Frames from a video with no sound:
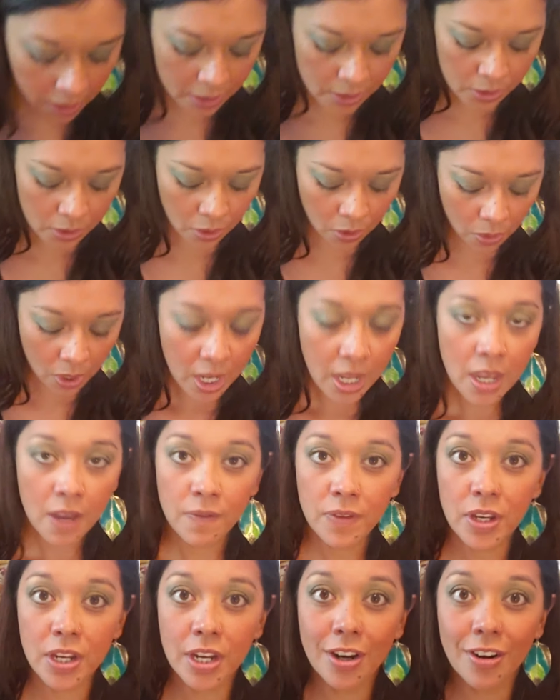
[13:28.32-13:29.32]
So
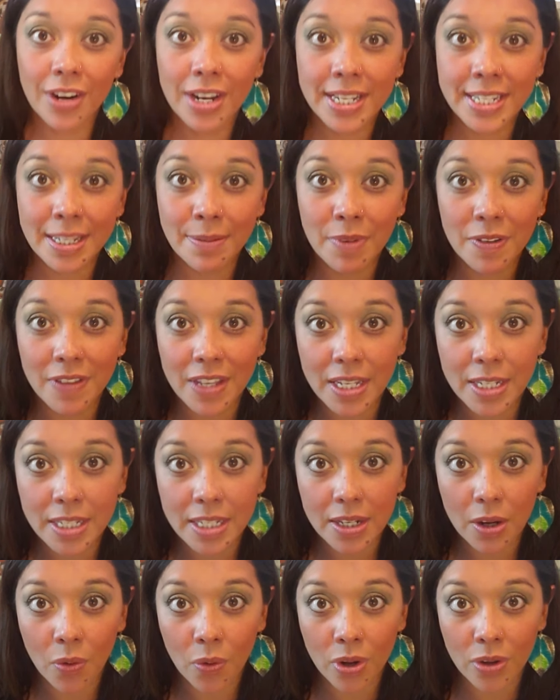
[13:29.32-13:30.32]
if you're hearing some of these
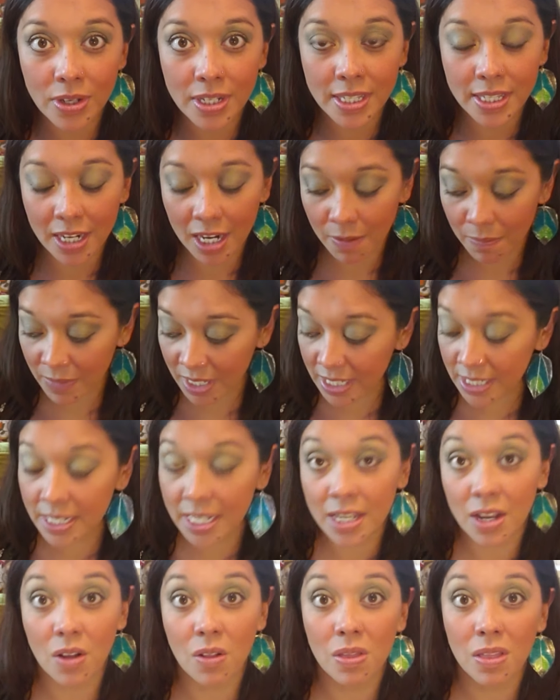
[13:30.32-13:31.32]
oils that I'm
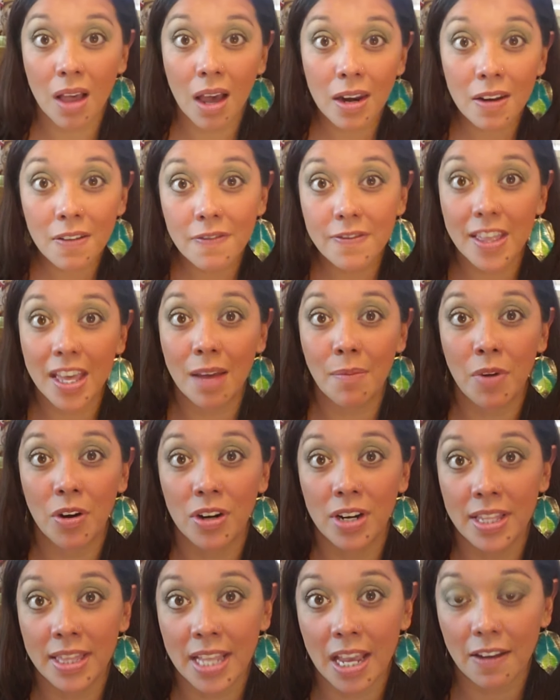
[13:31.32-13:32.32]
listing, a lot of them are
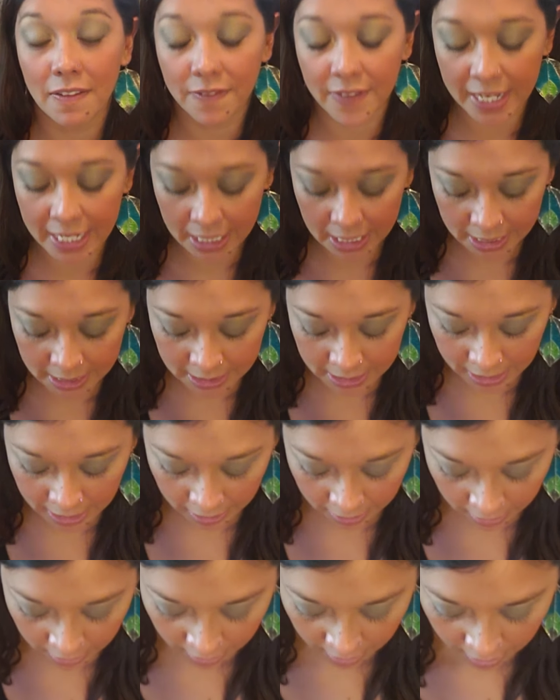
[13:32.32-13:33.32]
in that Feelings
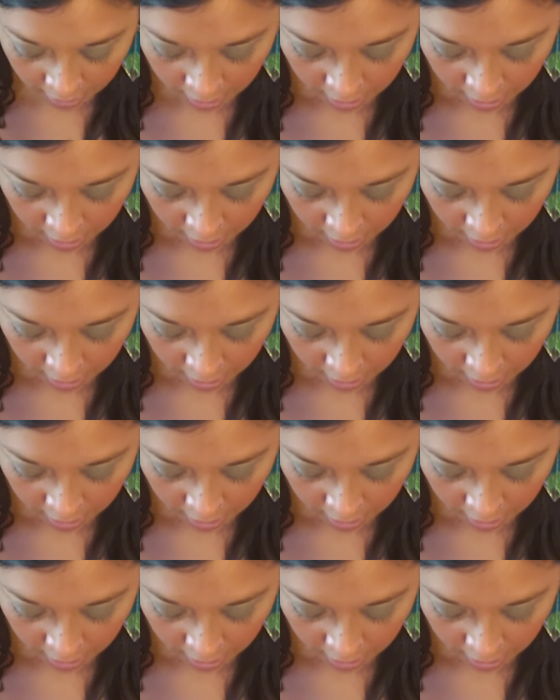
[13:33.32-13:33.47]
Kit.